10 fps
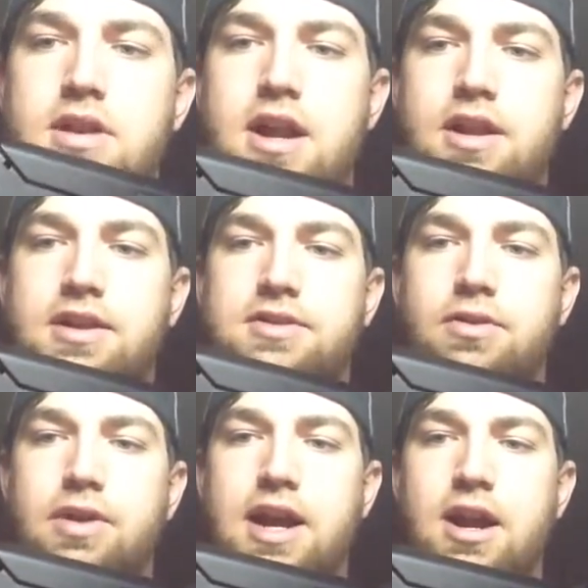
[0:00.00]
Down in this
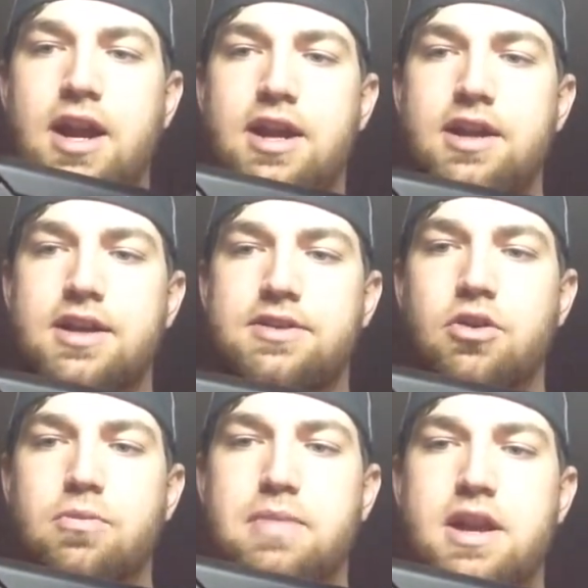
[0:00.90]
whole area is
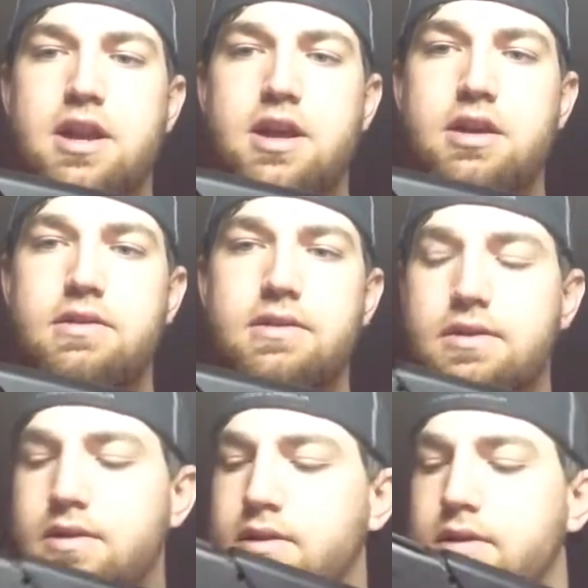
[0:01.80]
open.
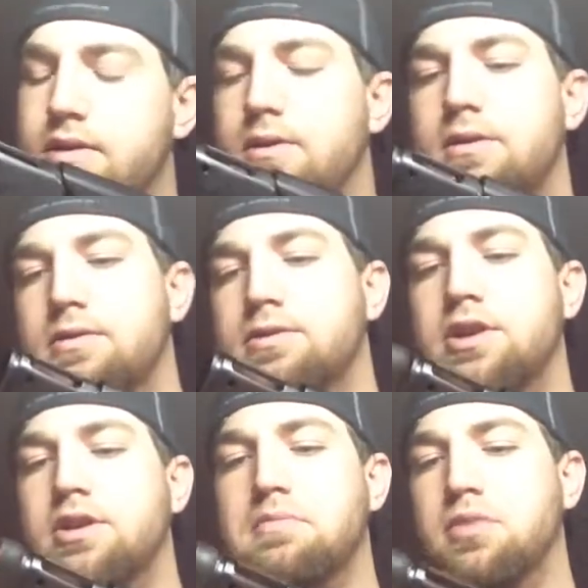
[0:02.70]
So
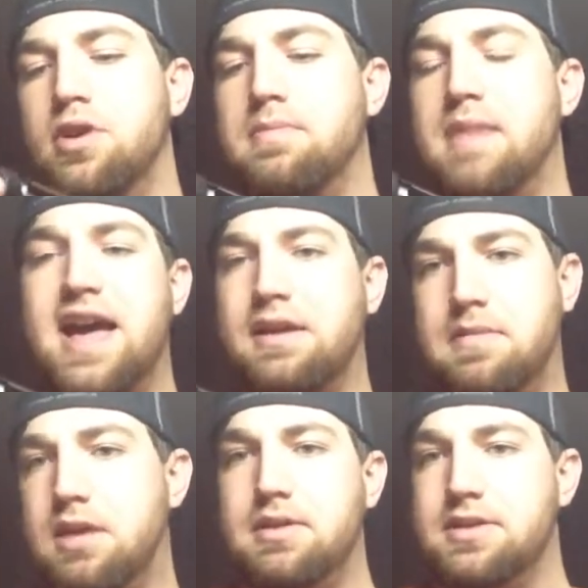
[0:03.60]
you can put a bag of
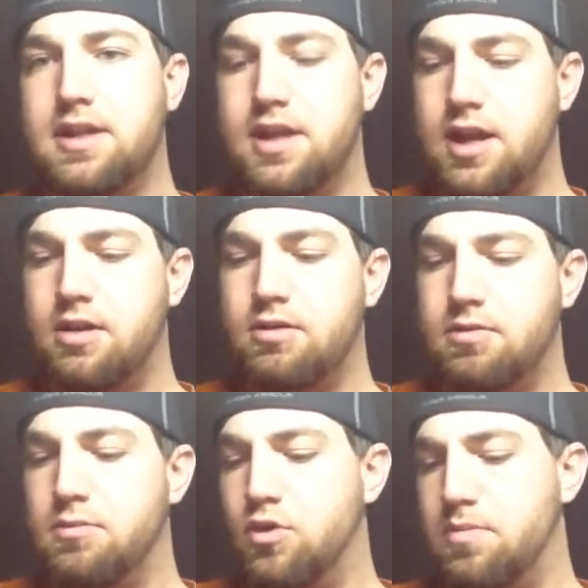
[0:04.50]
BBs in there
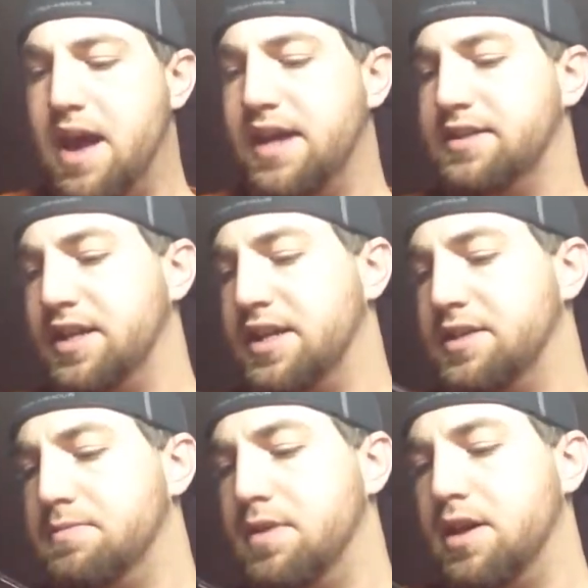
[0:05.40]
or more
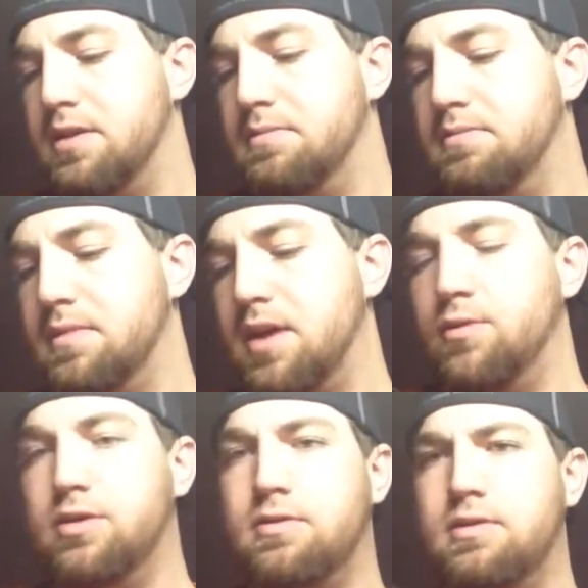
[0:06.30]
magazines. I
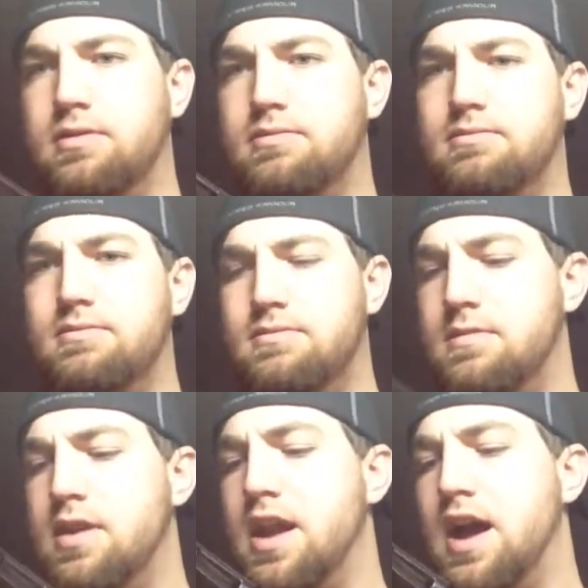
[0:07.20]
will
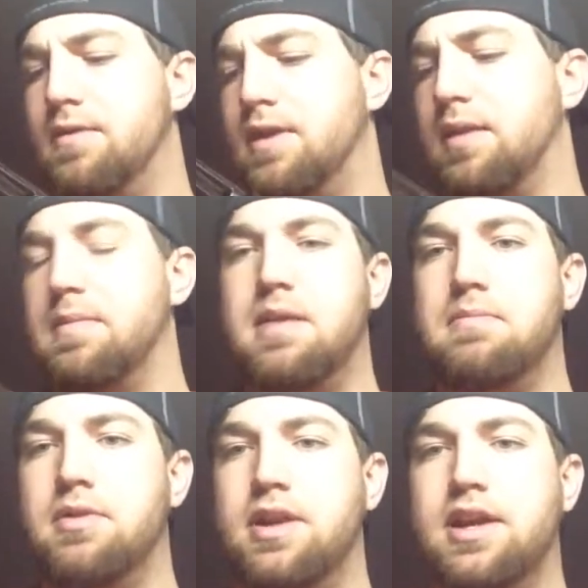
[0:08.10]
not
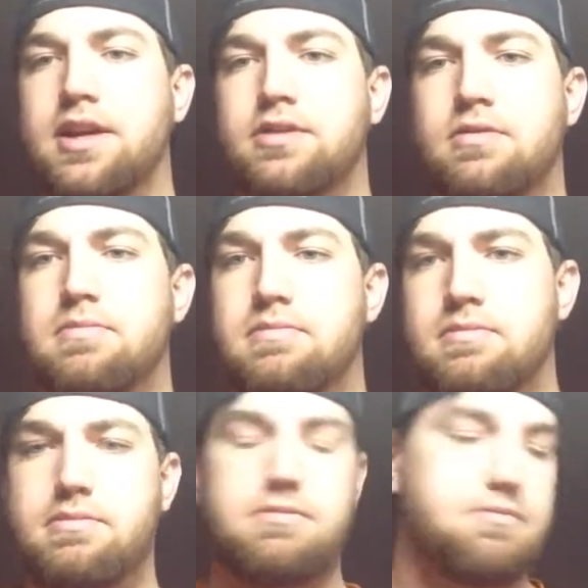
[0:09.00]
recommend putting extra
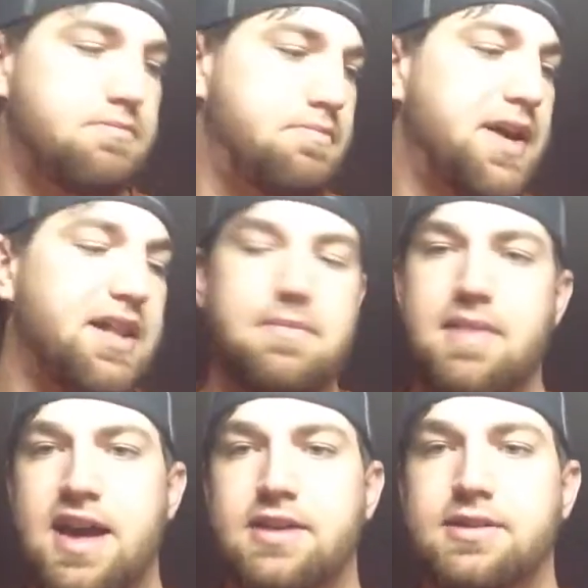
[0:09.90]
pellet
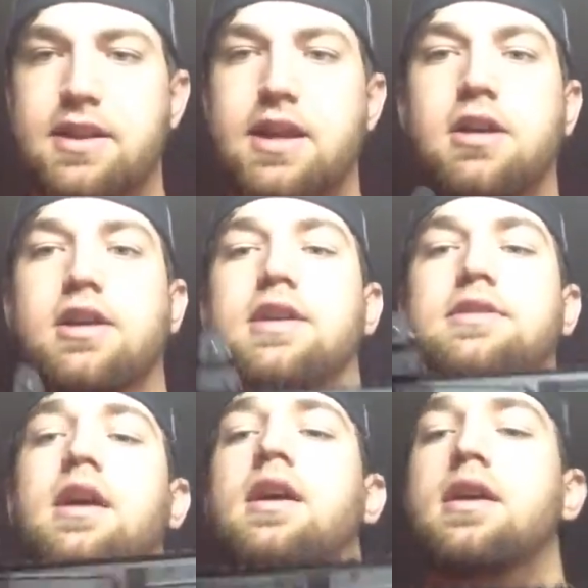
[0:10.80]
mags in there
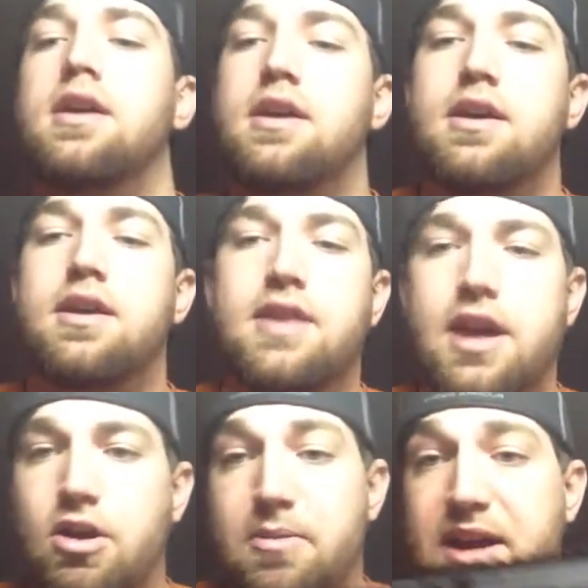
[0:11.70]
because they
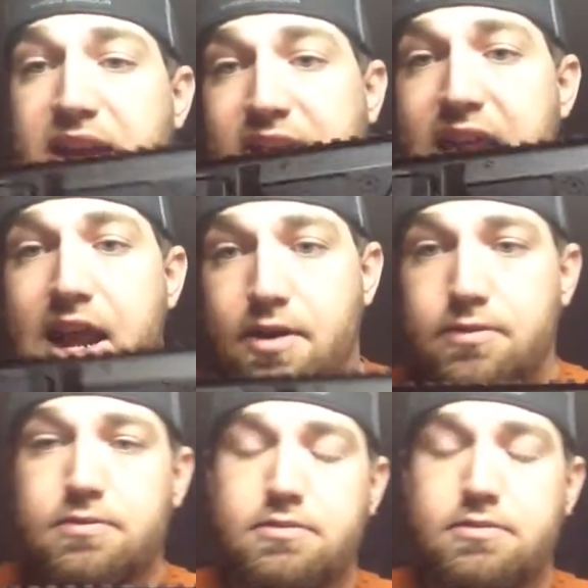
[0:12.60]
are a pain to get out.